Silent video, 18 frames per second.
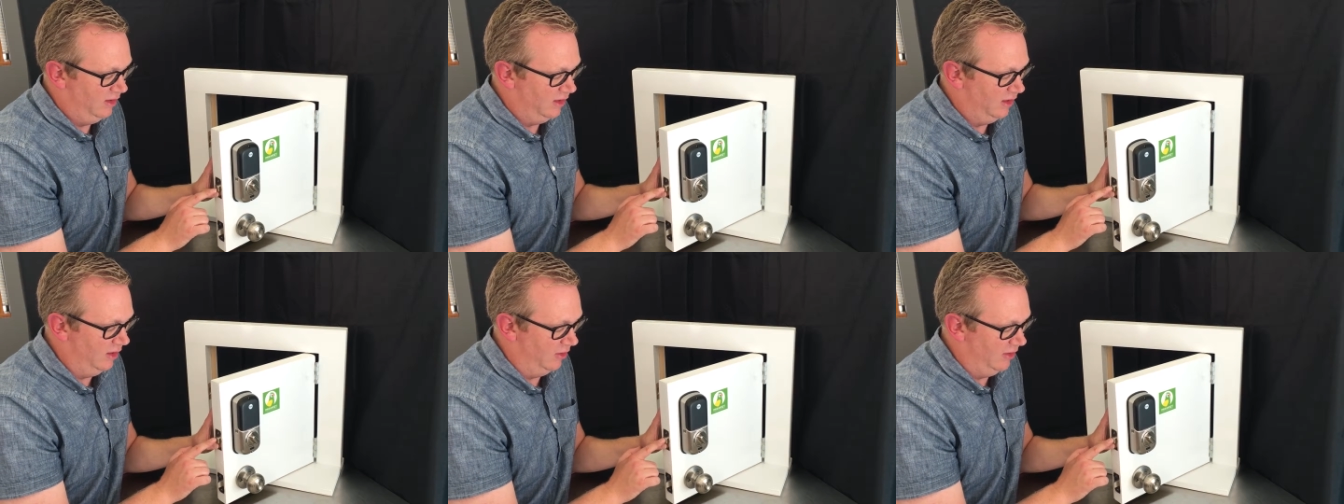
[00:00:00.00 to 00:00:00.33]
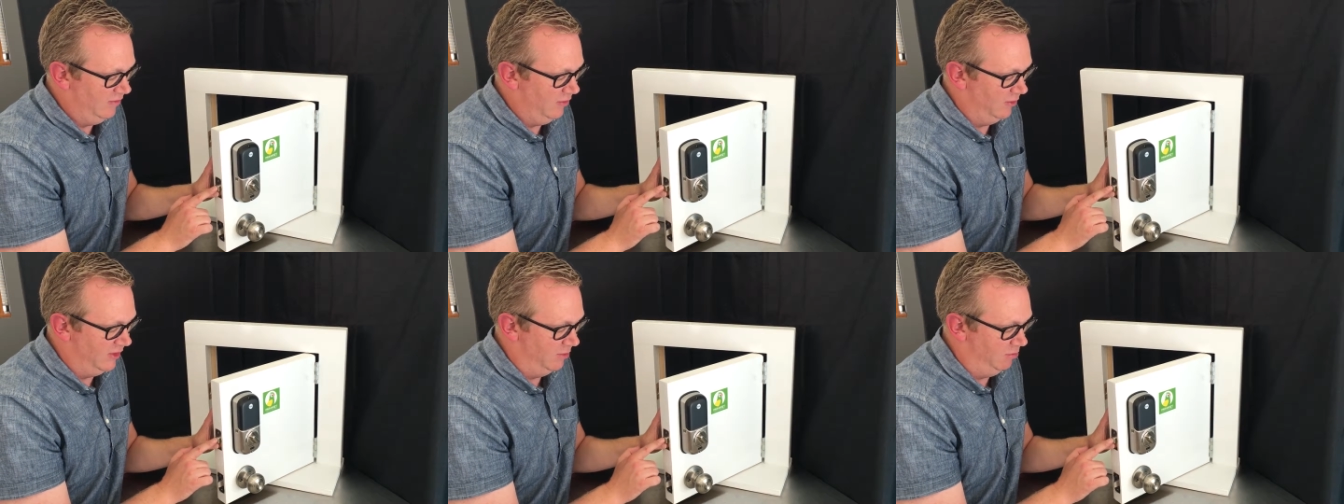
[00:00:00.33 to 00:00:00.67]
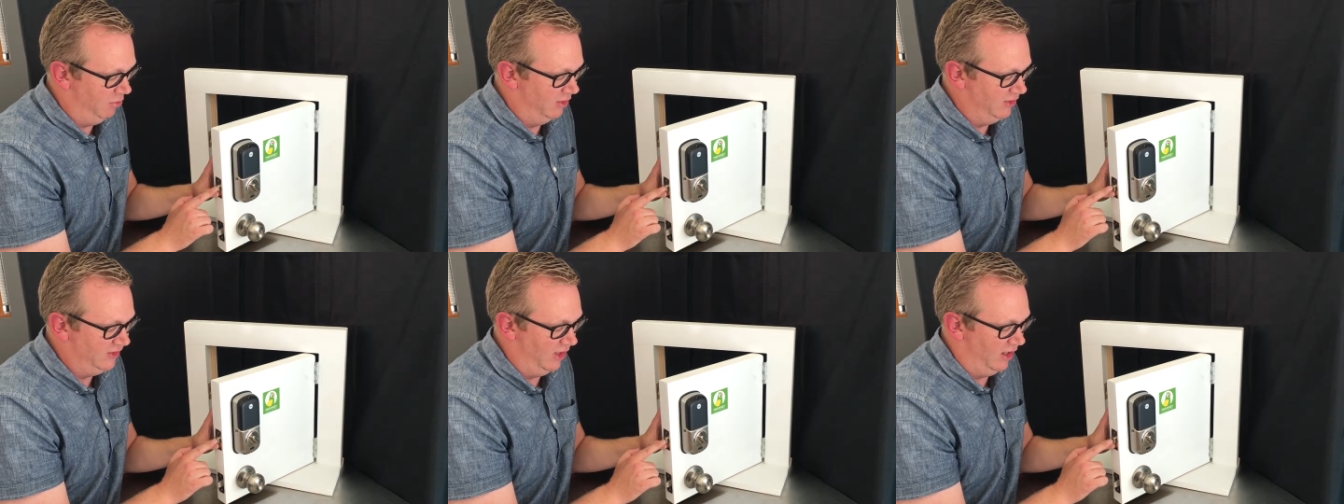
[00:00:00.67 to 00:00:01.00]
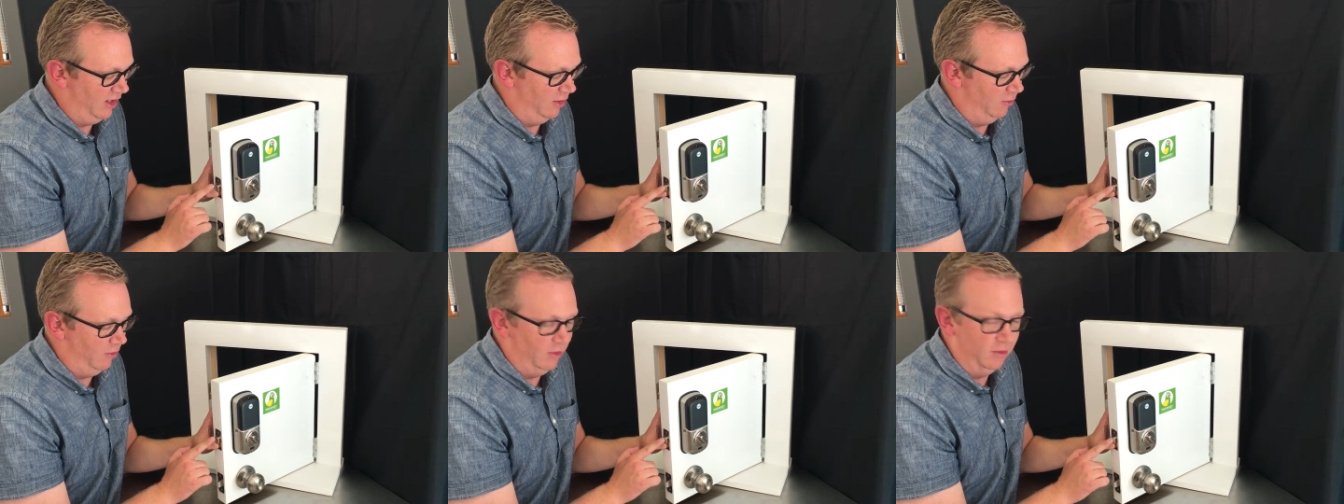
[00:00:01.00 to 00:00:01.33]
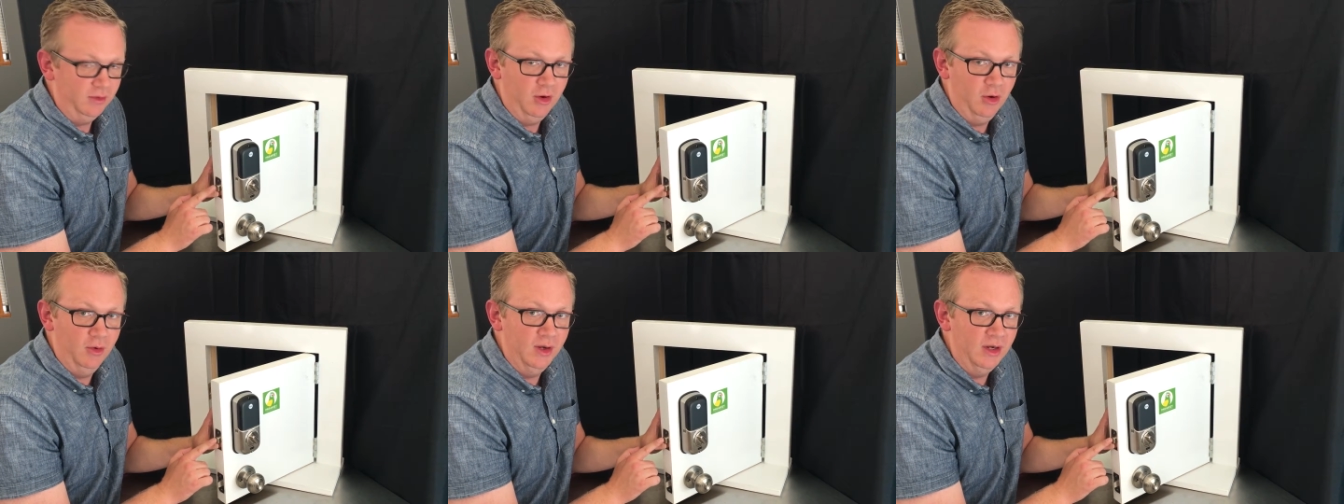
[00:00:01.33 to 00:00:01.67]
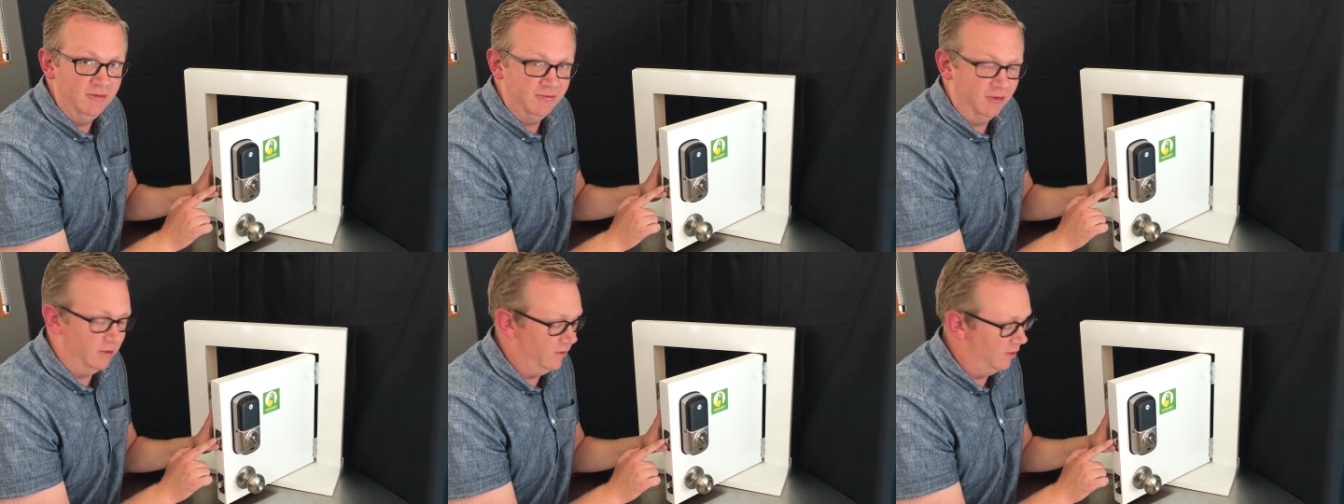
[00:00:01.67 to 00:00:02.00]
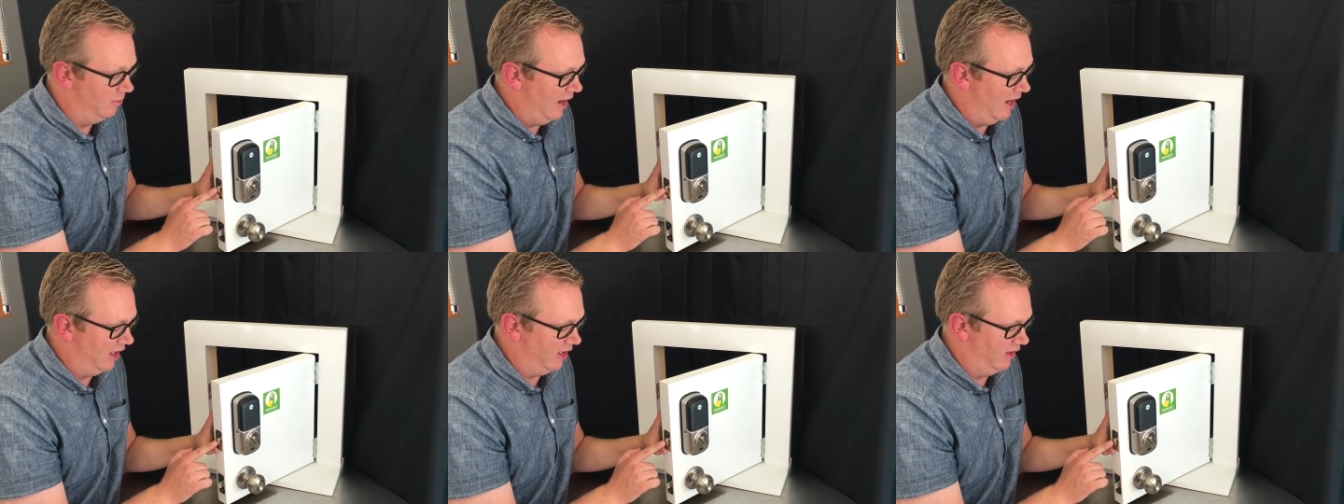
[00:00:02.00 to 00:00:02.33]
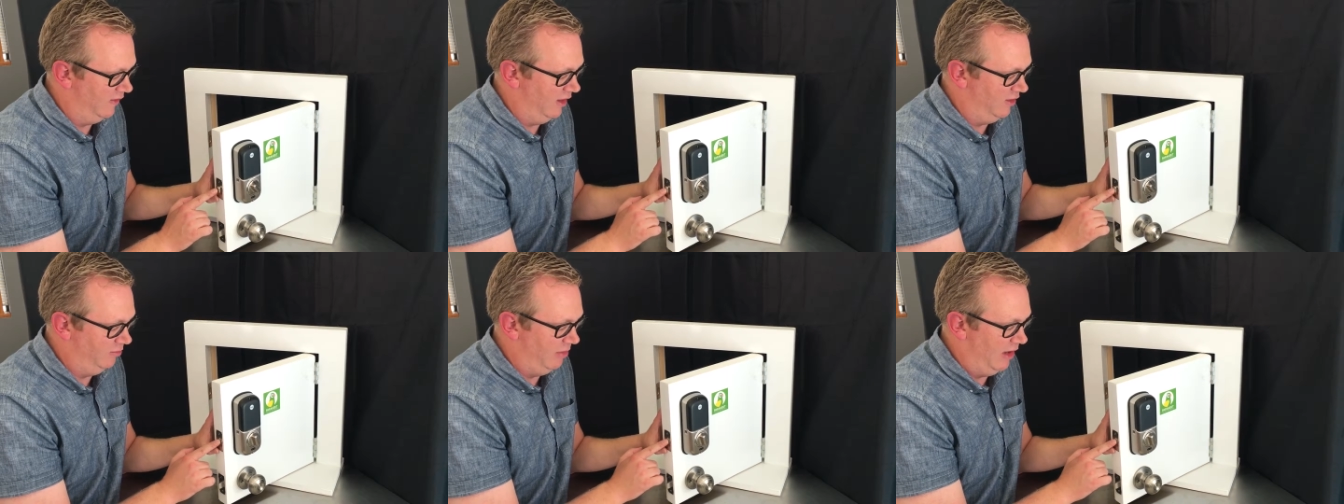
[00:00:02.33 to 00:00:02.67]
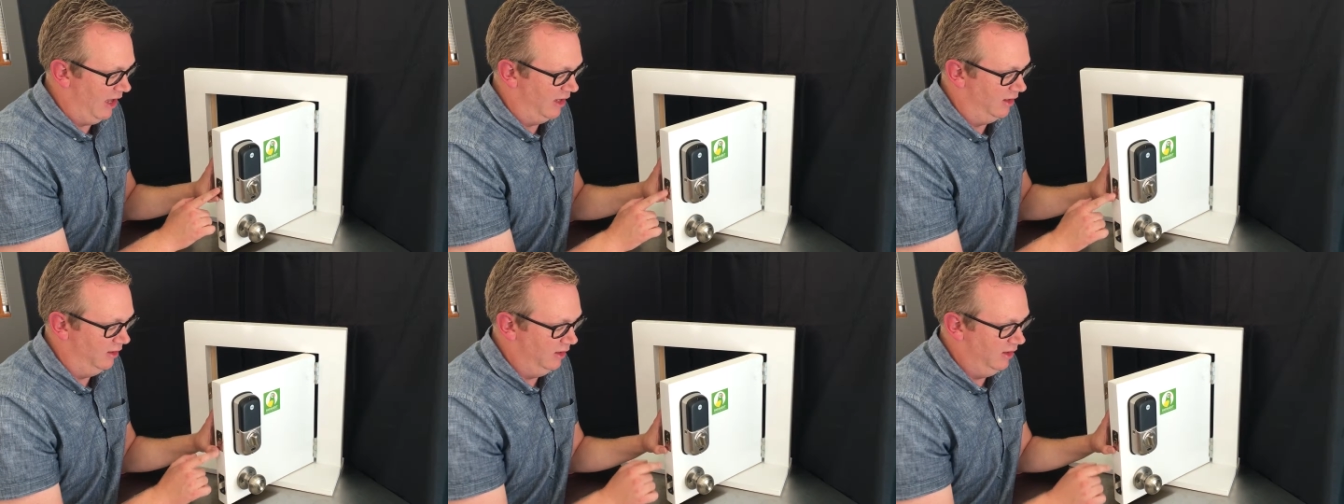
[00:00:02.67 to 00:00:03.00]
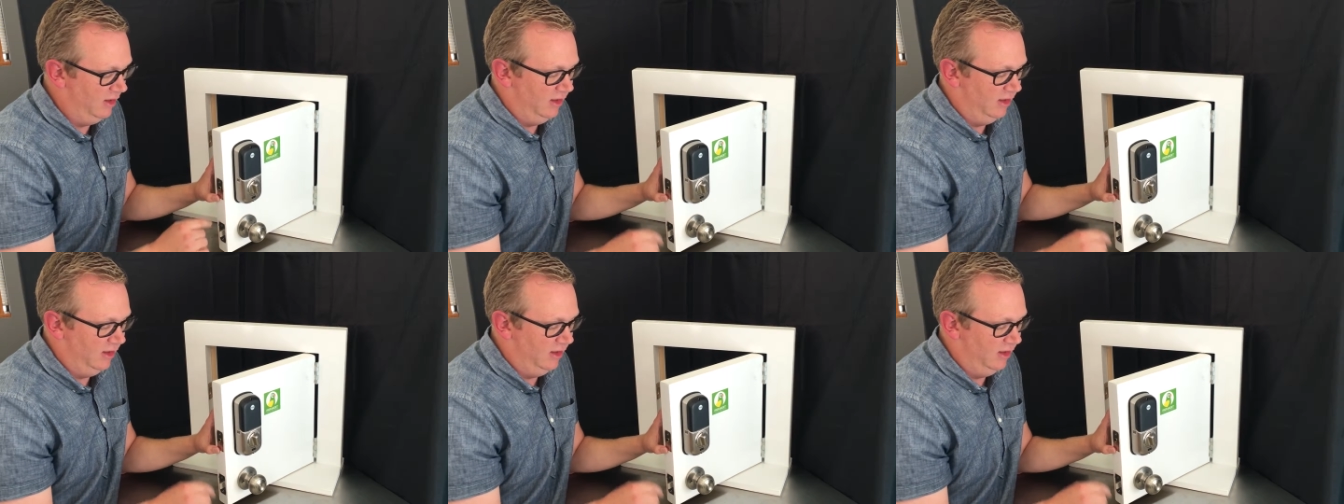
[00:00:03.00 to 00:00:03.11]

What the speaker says: even when you push on it, it won't go any further back in. That's bad.